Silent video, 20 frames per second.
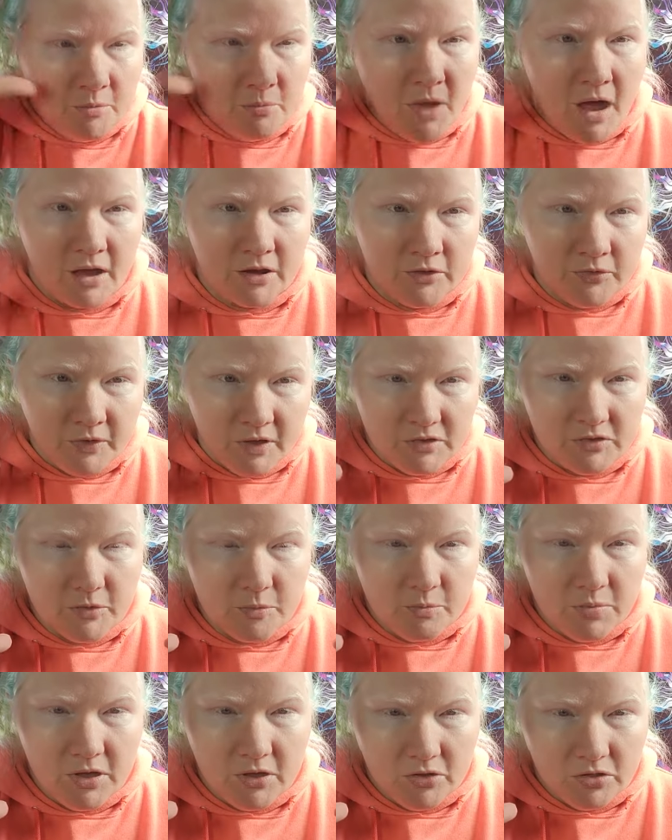it magnifies
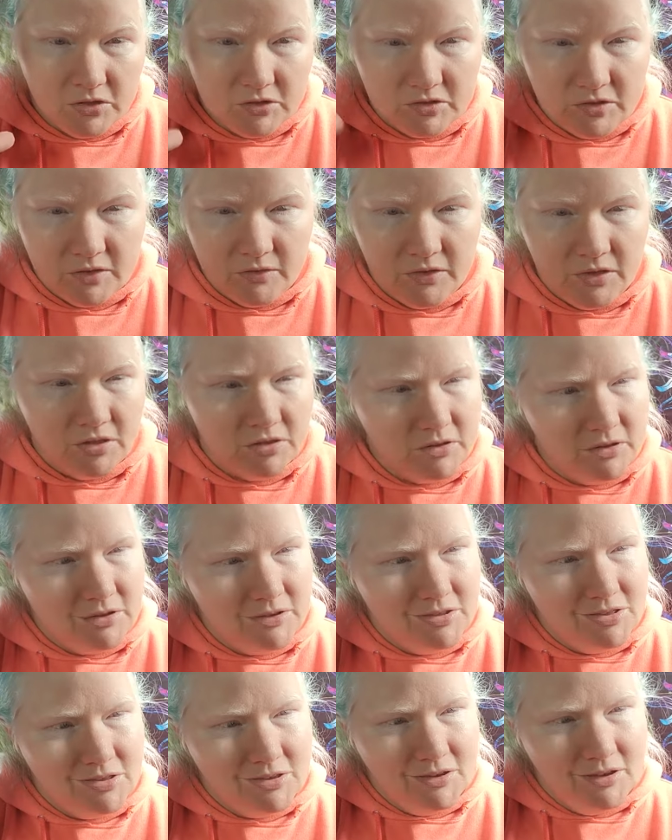it big on the TV.
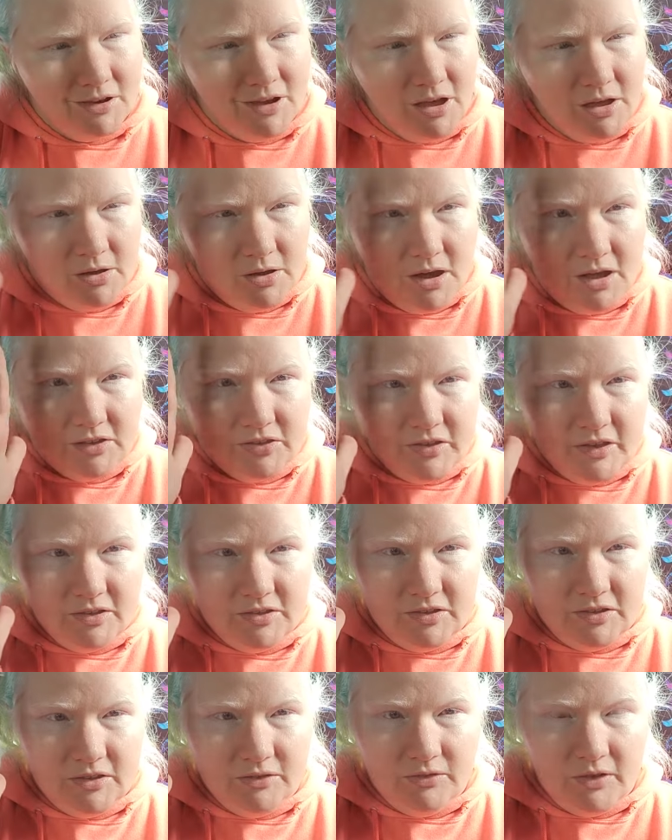It and I, I say
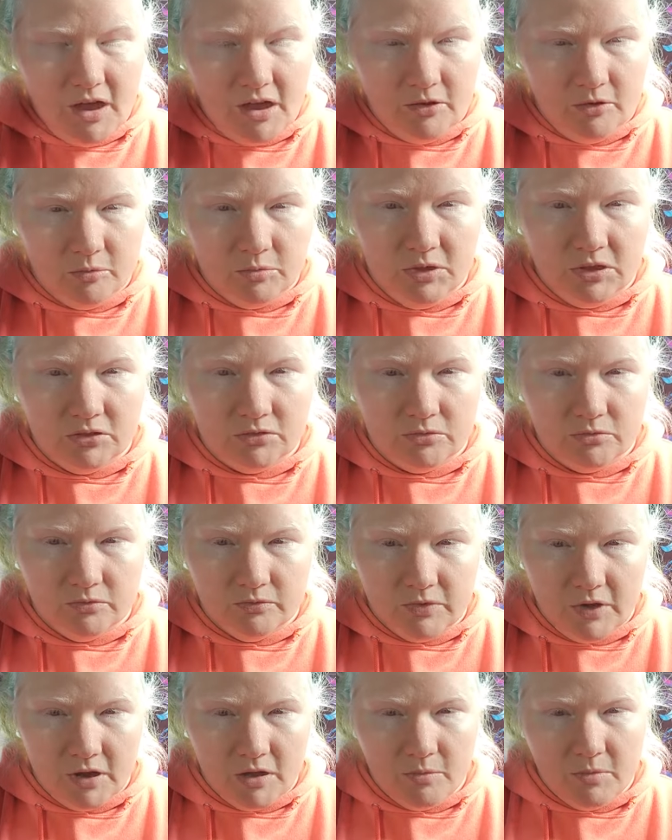TV, I don't mean
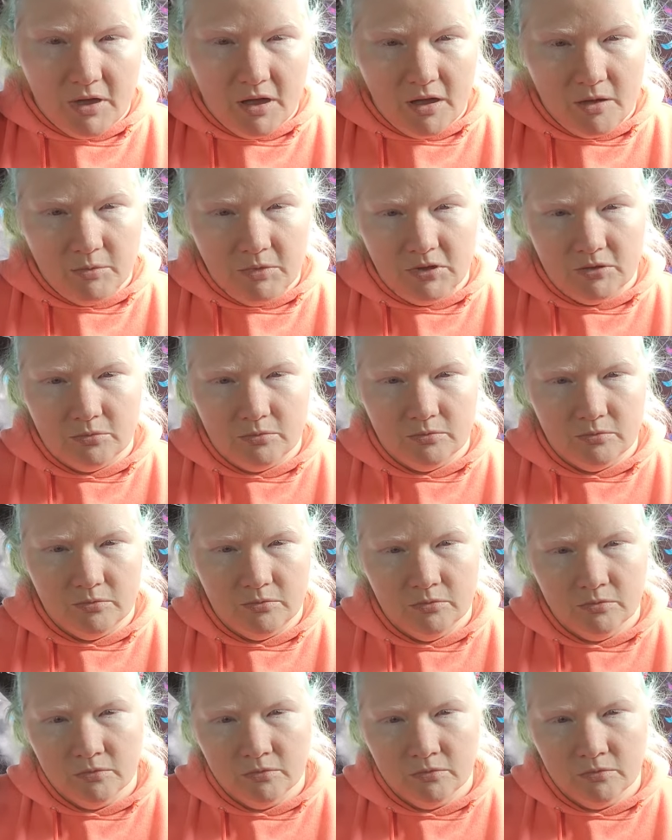very big. I mean